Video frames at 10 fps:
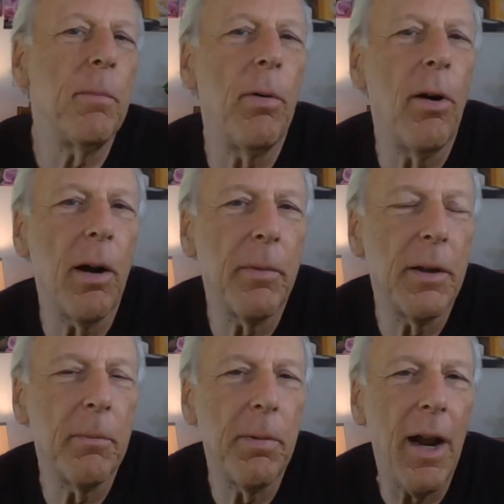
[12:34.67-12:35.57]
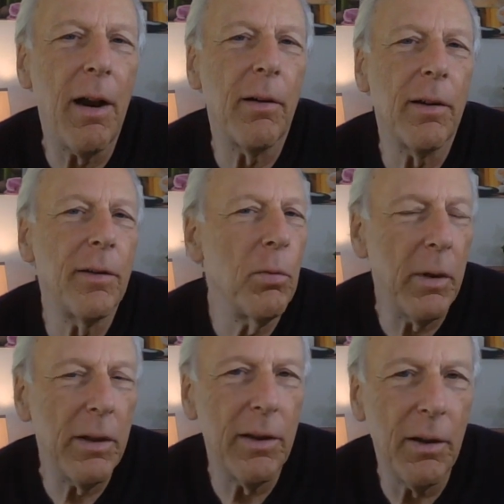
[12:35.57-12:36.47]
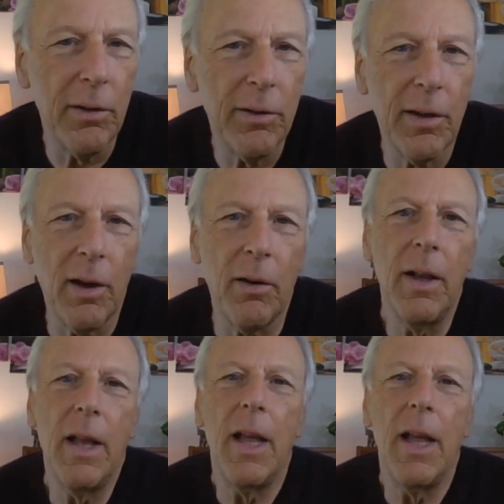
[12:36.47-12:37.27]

apartment in Paris 20 years ago,